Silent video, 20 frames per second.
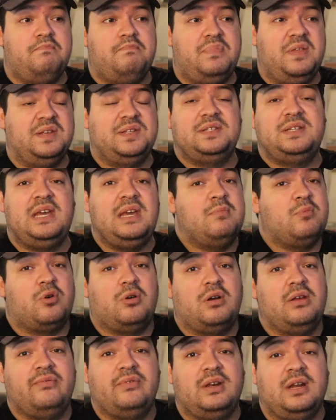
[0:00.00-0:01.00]
this team
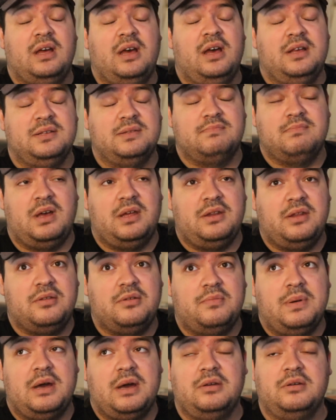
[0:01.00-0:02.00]
or even a, another
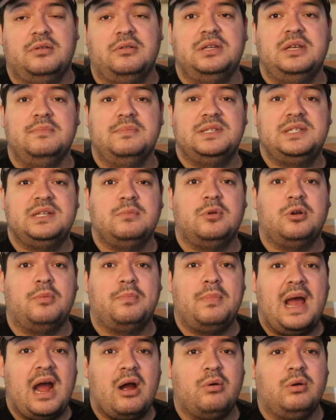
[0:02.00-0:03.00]
bounty hunter team similar
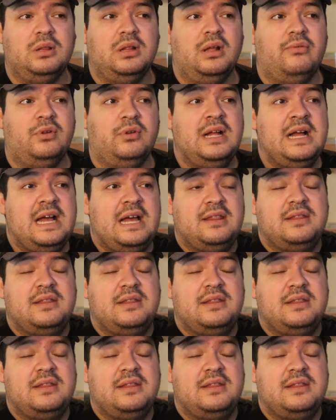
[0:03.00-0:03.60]
power level,